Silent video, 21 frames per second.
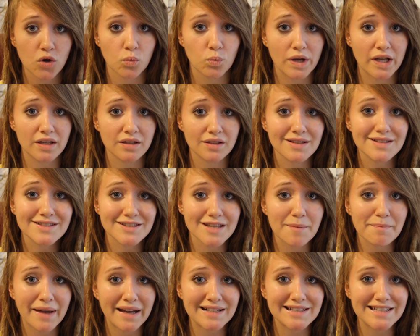Well,
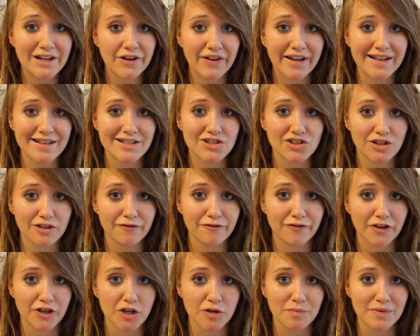some bacteria is good
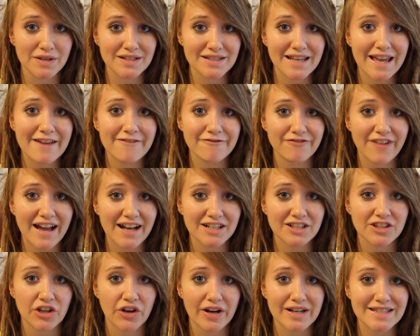for humans. In
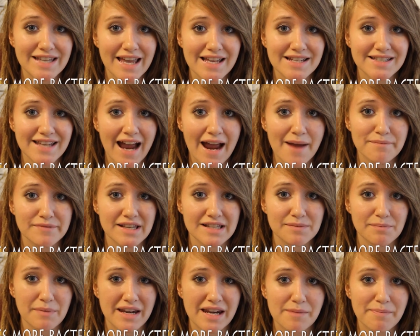fact, there are 10 times as
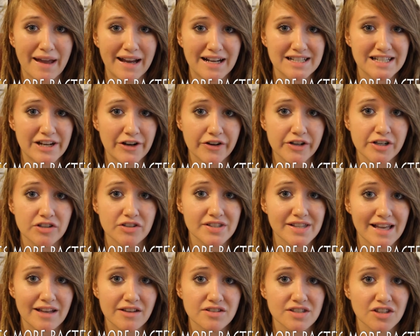many bacterial
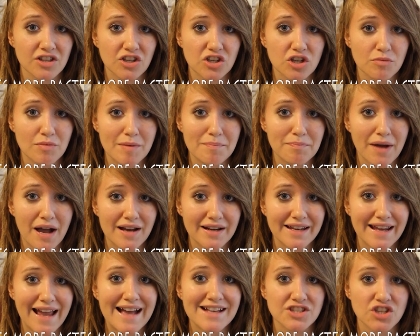cells in the human
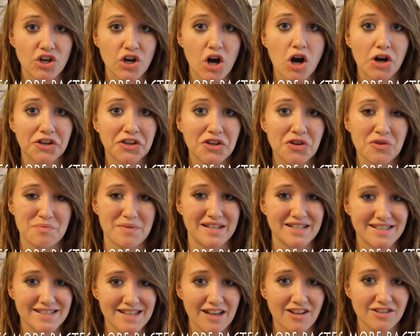body as there are human
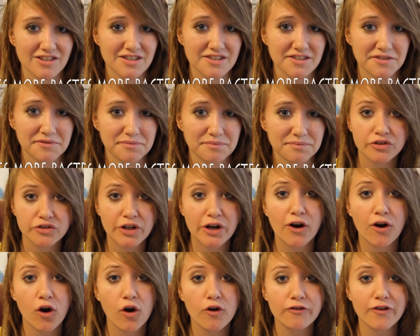cells. There
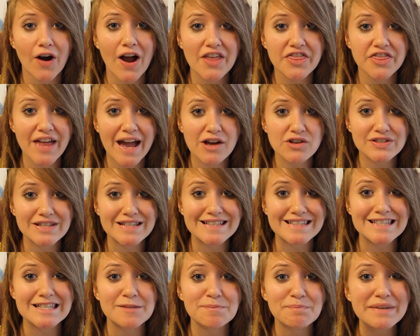are over a thousand
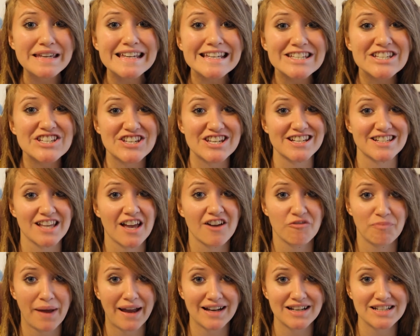species of
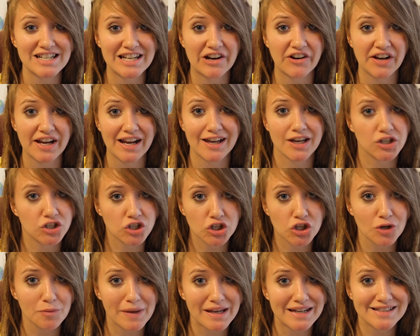bacteria in the
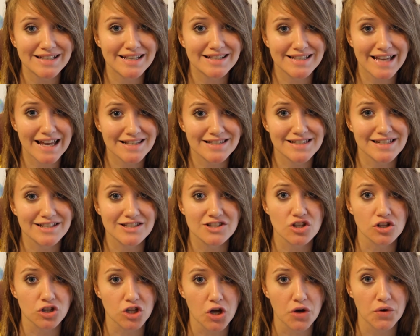human intestines
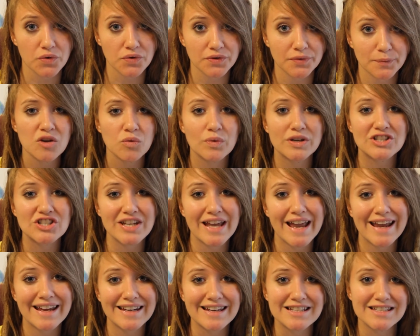alone, which
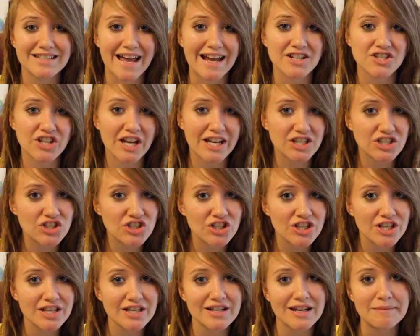aid in
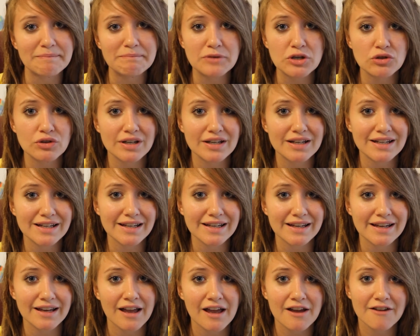digestion,
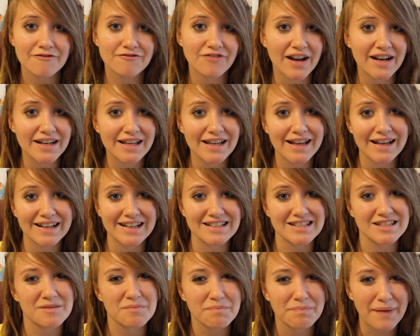immunity, fighting
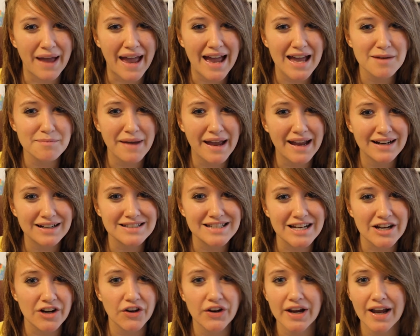against bad
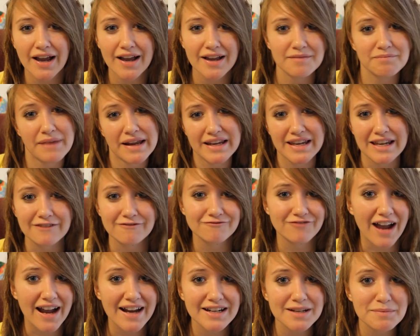bacteria, making
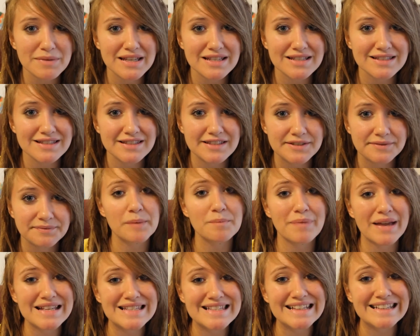vitamins.
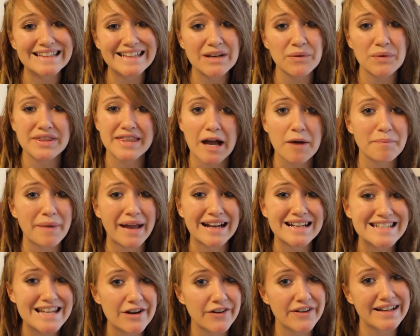Basically, without
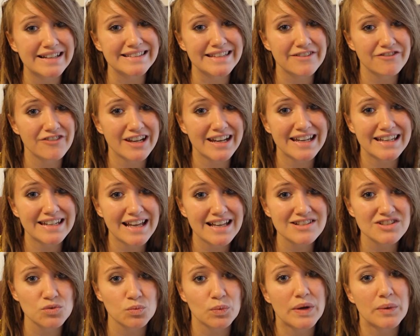bacteria living in
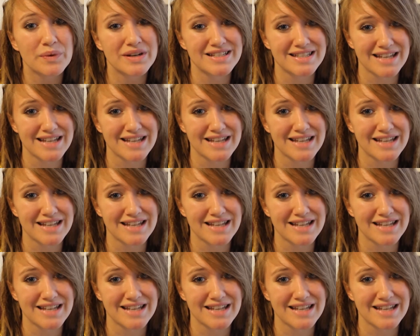us, we would